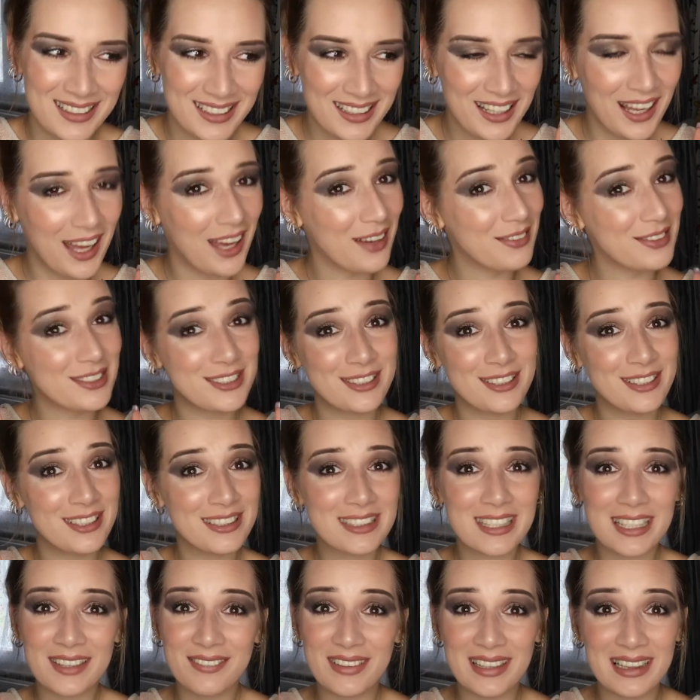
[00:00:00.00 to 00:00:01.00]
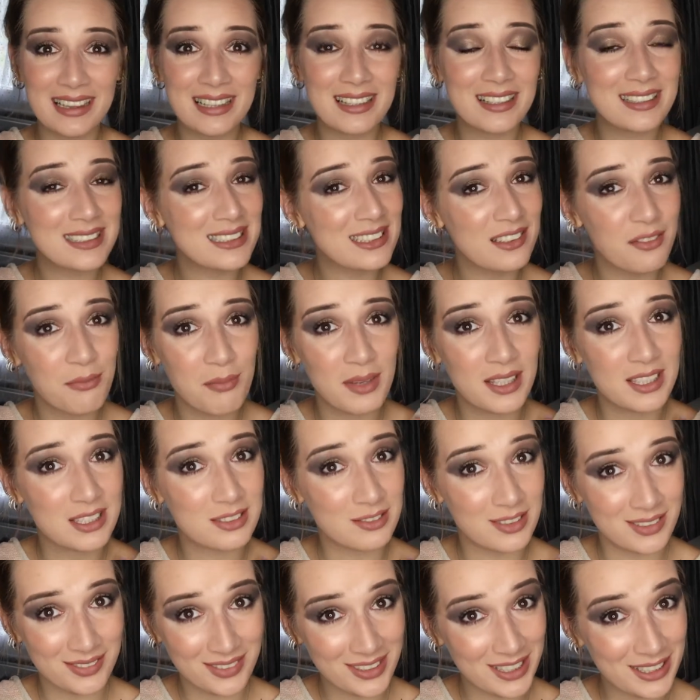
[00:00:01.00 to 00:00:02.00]
I'm sure there's going to be lots of mixed
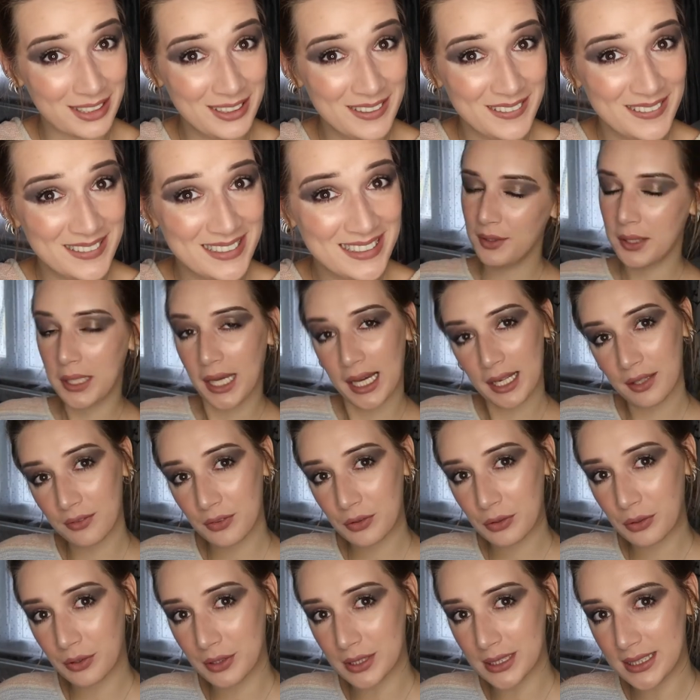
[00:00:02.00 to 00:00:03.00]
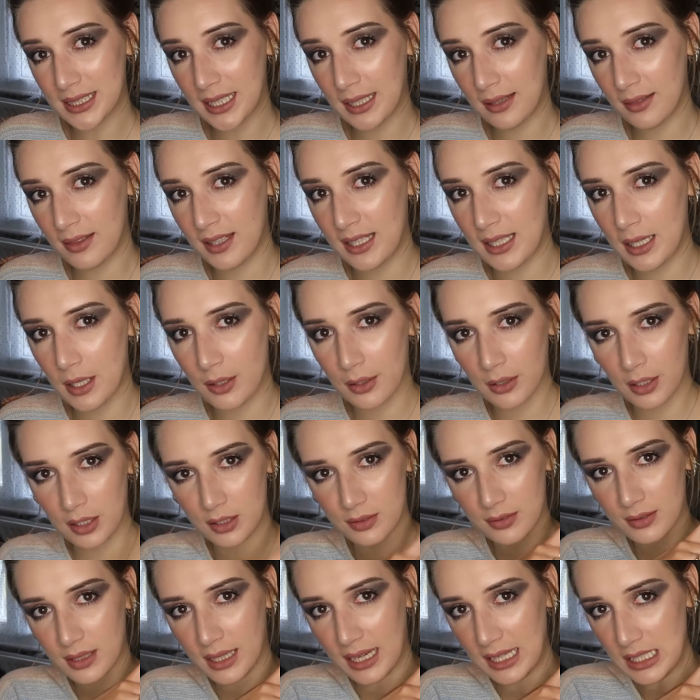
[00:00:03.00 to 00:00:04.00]
reviews. You can of course hit the
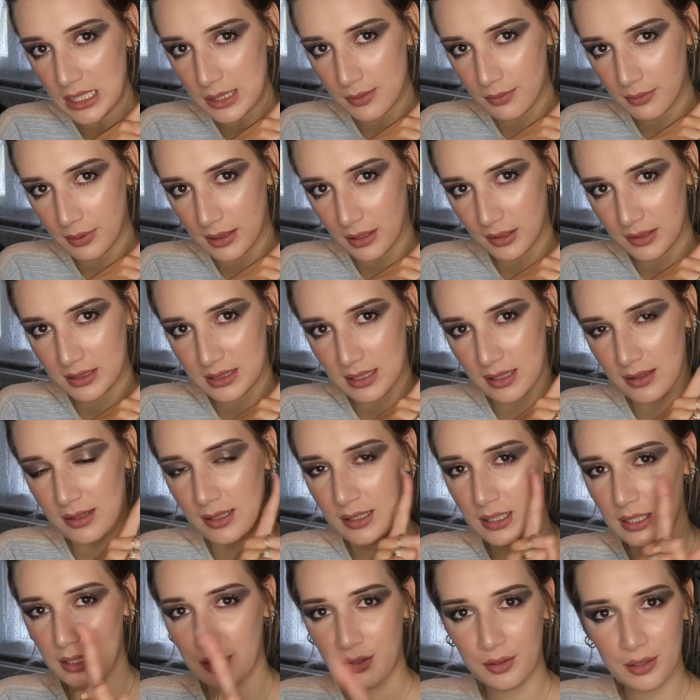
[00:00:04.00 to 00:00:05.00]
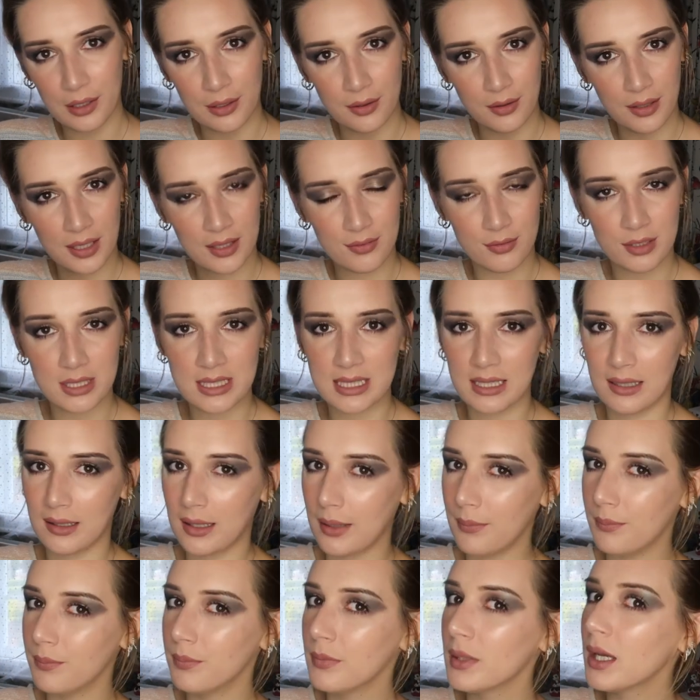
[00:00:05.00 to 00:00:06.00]
notification bell so that you know every
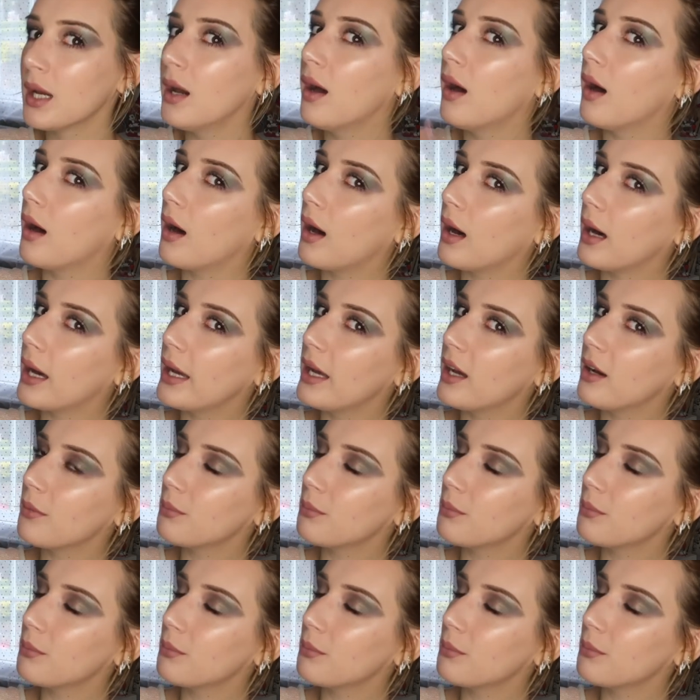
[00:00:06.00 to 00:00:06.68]
time I